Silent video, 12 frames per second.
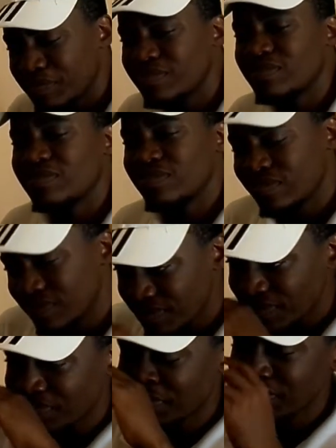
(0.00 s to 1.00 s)
Rate me,
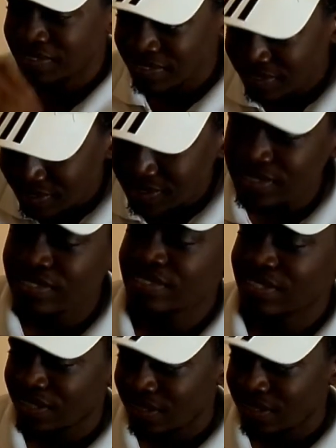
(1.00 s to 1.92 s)
yeah, no